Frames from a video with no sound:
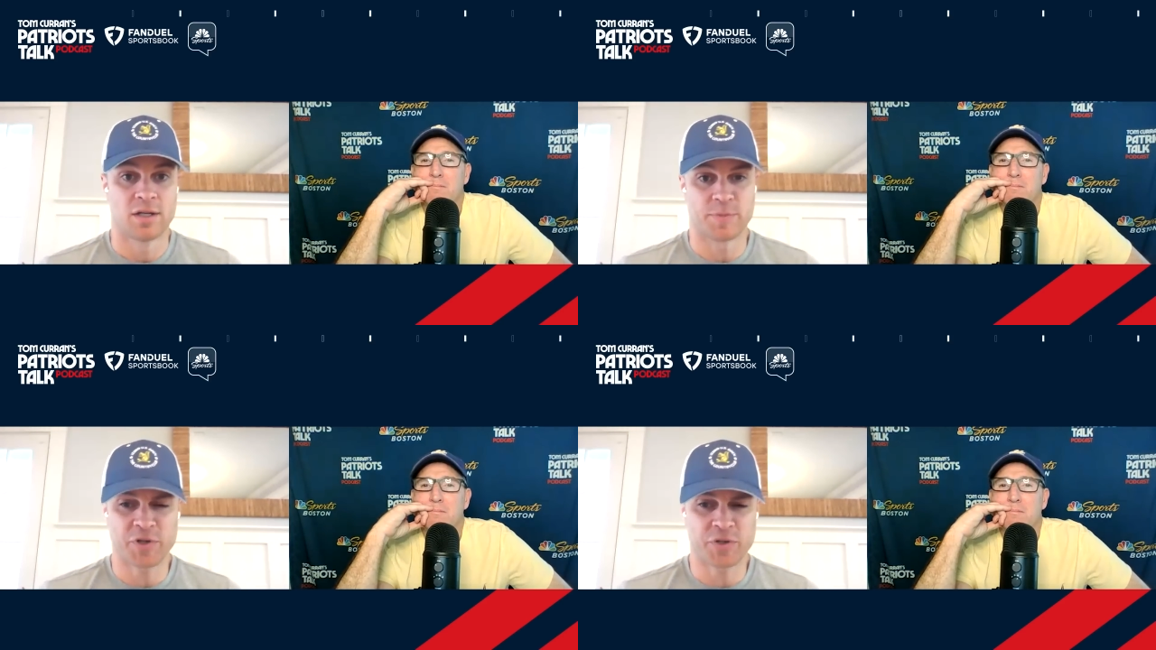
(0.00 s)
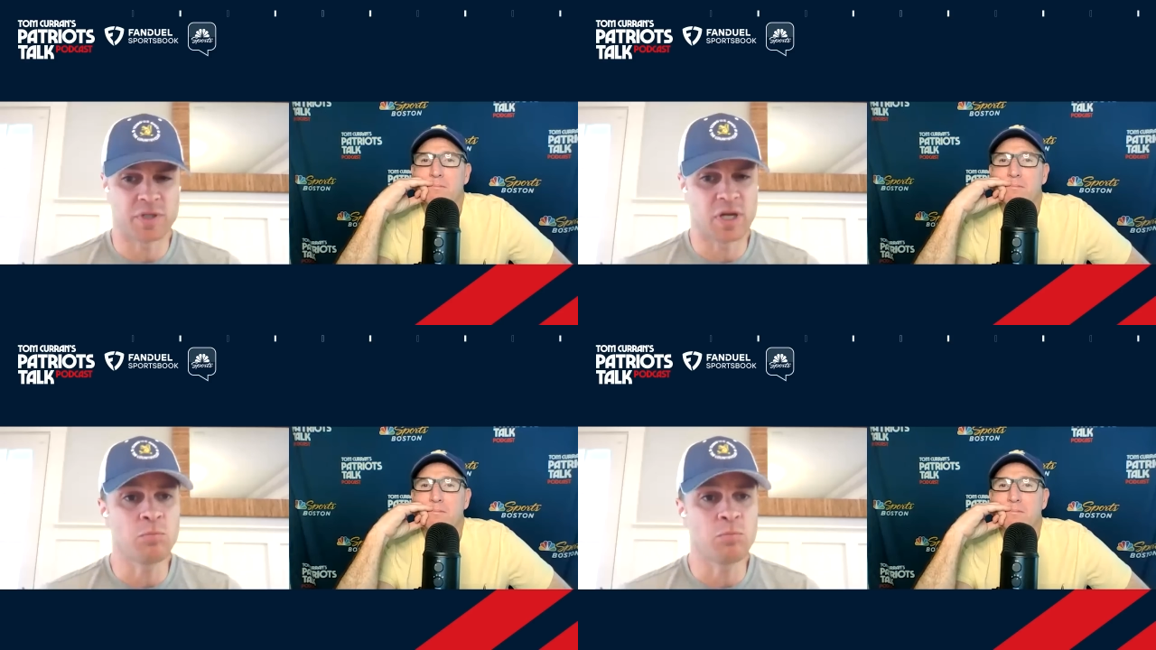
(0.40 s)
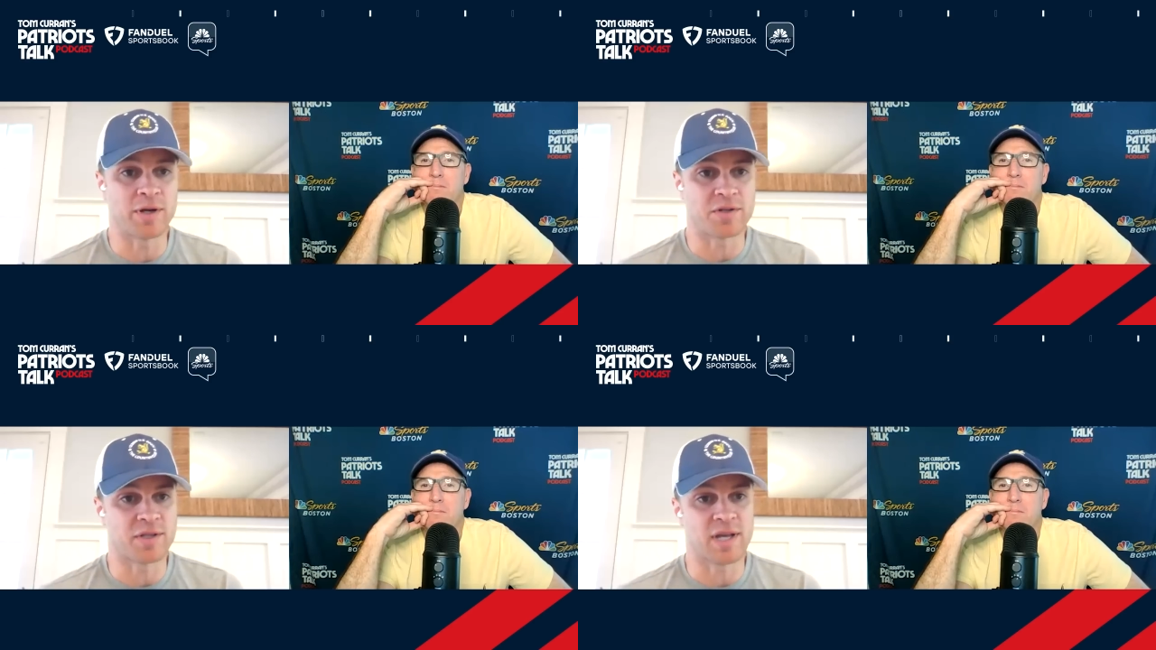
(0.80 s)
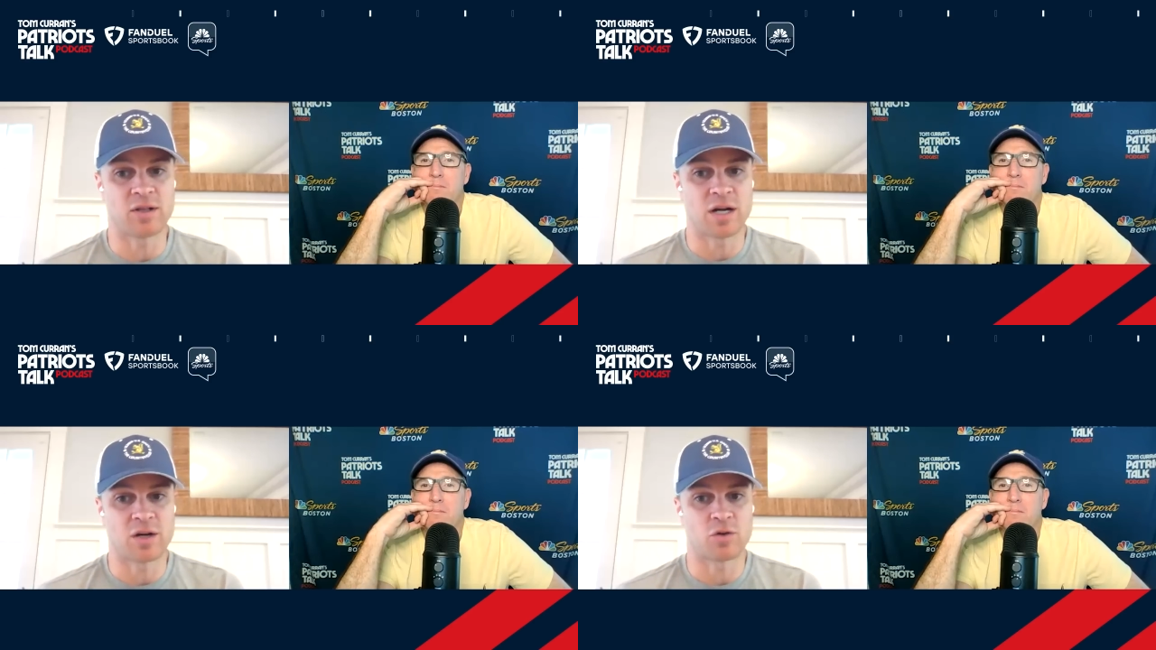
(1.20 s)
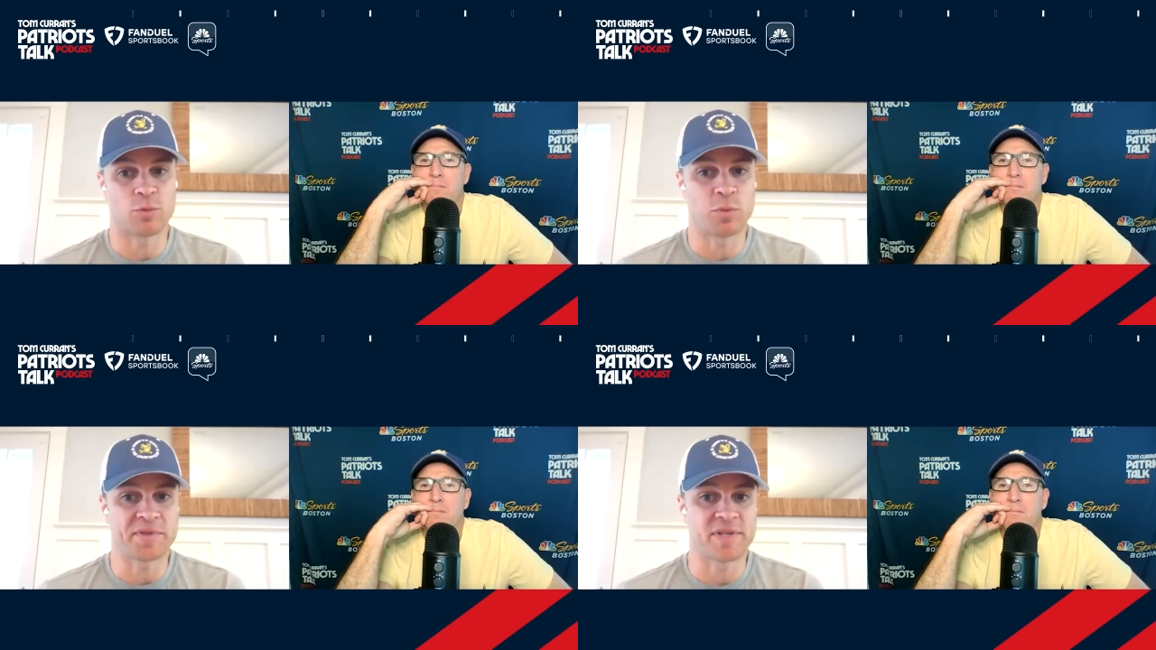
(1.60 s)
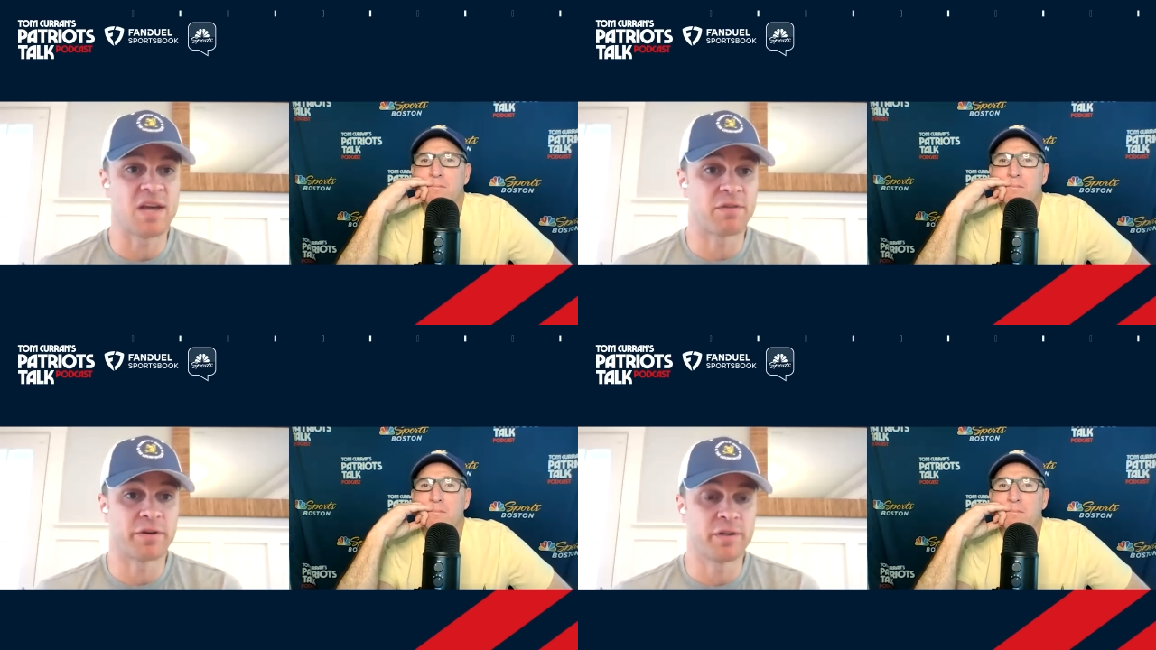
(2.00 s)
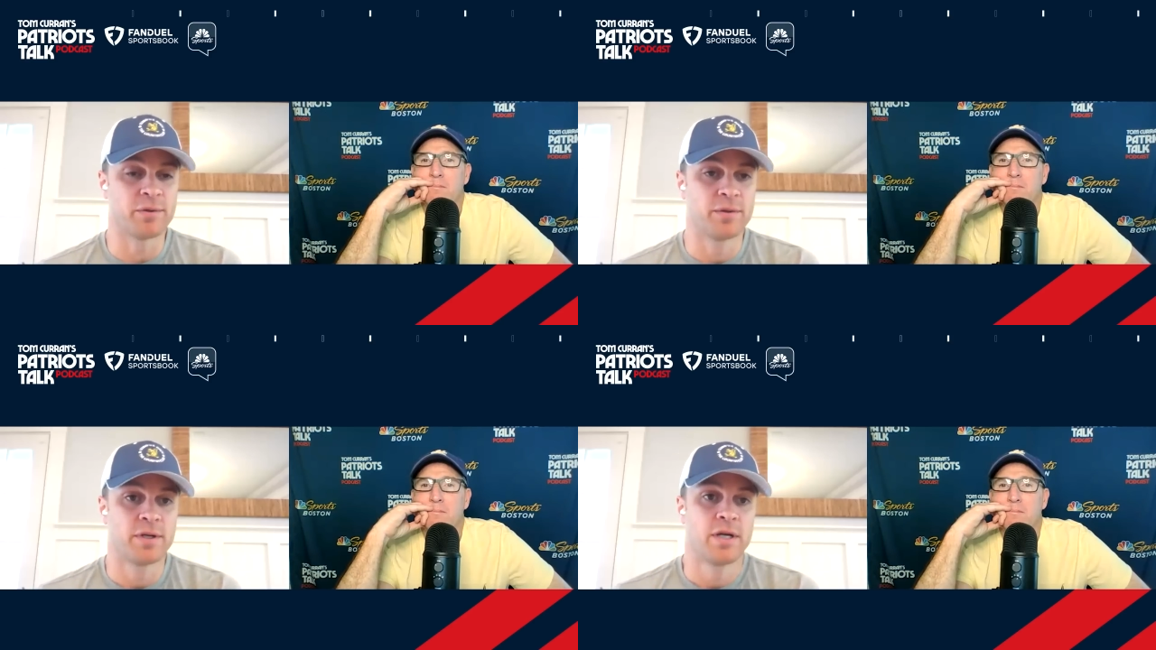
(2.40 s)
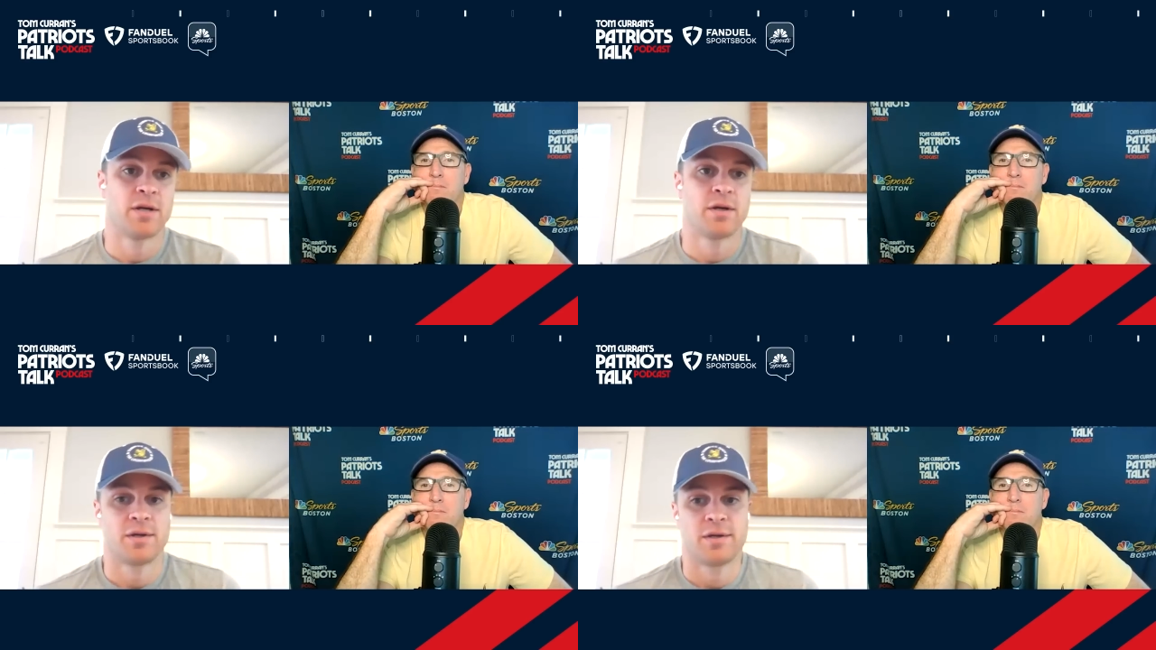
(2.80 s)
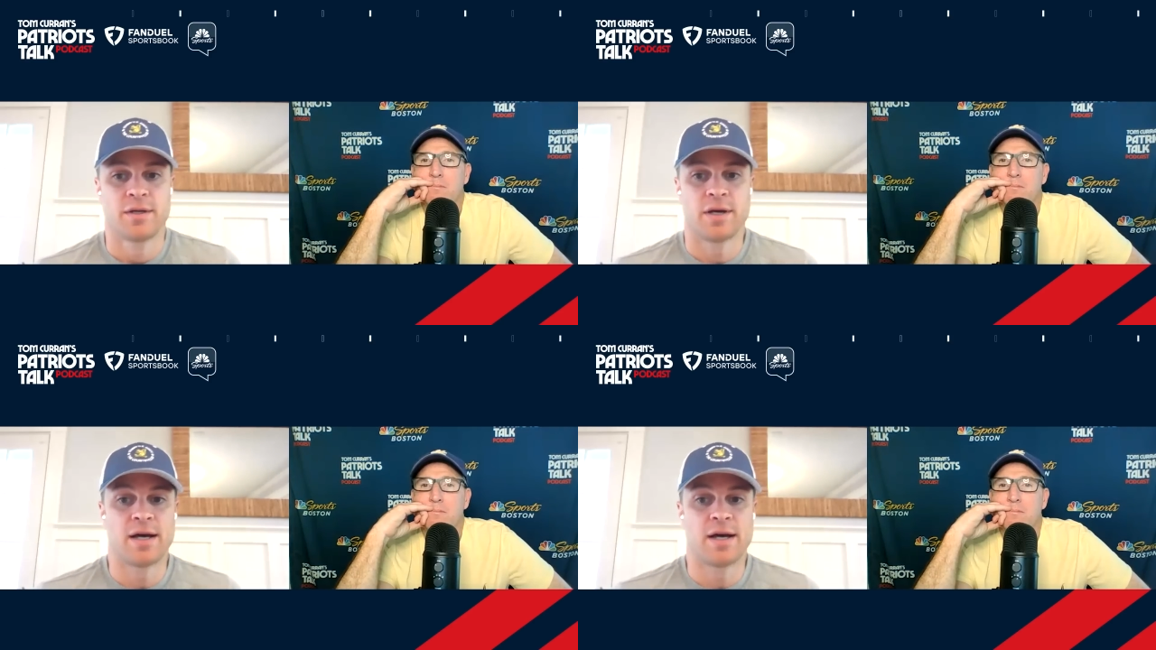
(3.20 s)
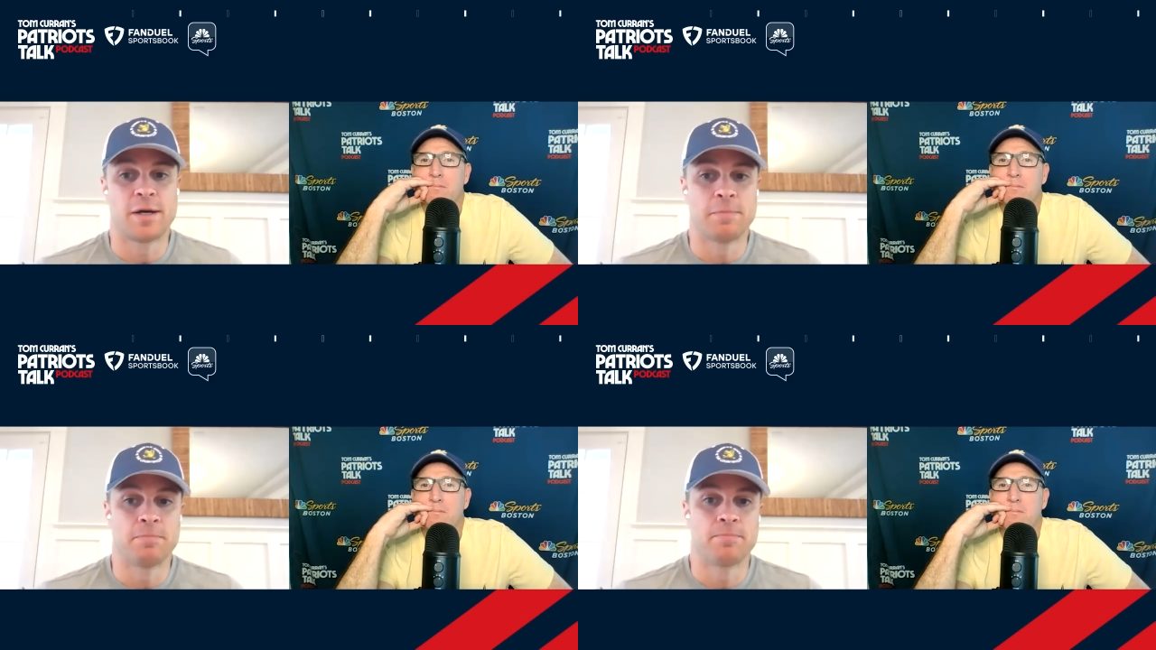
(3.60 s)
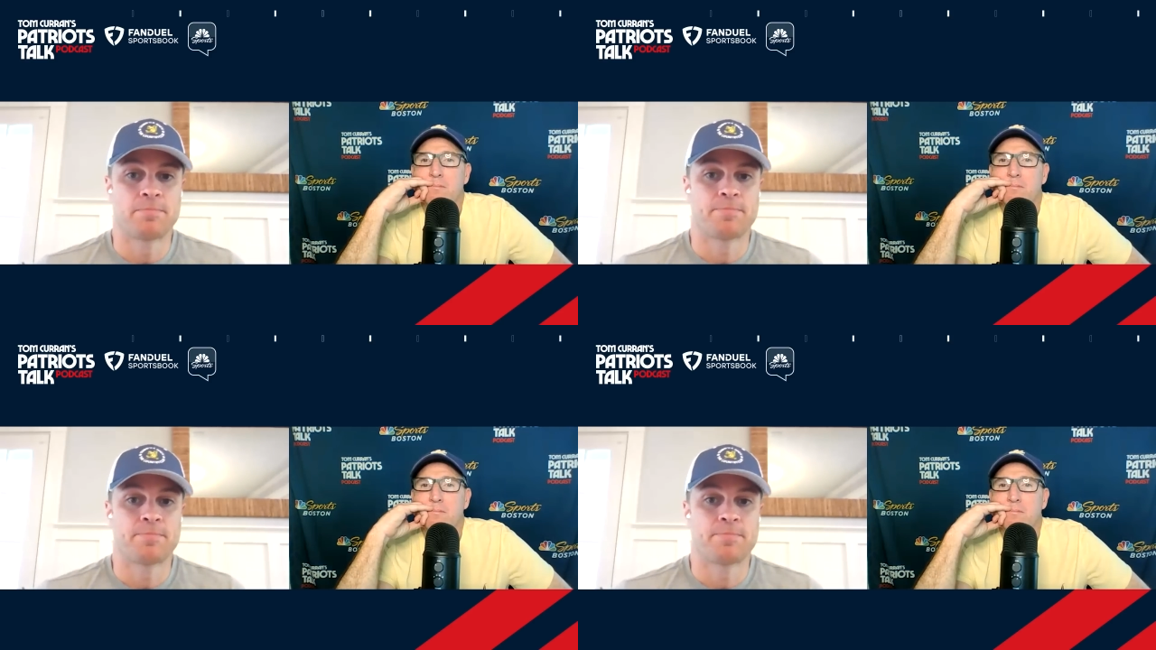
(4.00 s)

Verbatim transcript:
Speaker 1: especially young players in that locker room almost never do. Um,